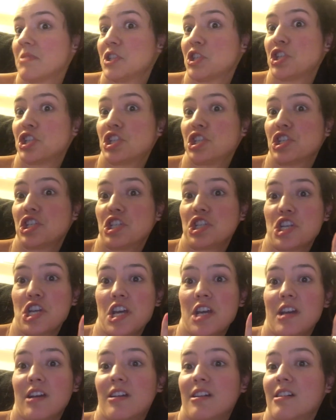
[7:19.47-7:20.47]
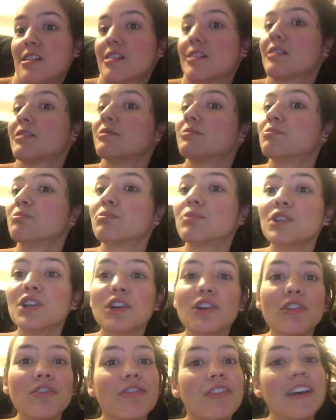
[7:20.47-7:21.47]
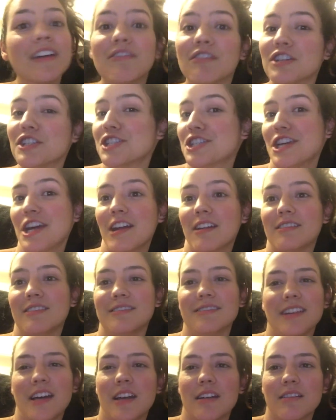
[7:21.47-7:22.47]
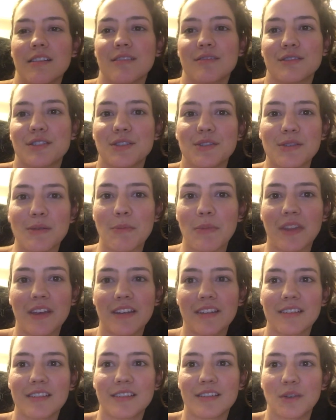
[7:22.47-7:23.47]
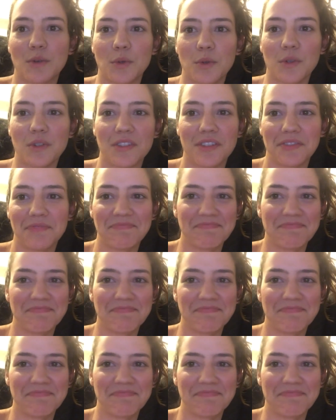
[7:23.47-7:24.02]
share your favorite channel. I don't know, do something cool.